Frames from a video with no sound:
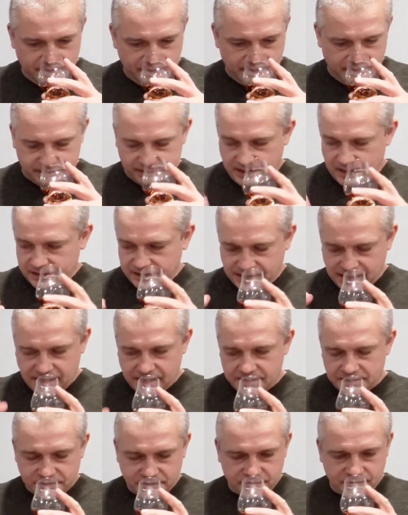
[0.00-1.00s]
At
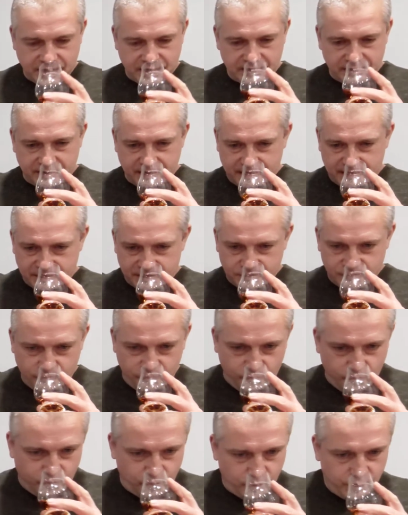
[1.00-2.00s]
cask strength, it's
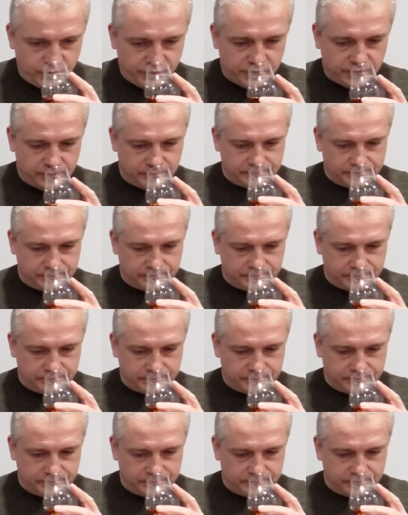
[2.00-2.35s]
wood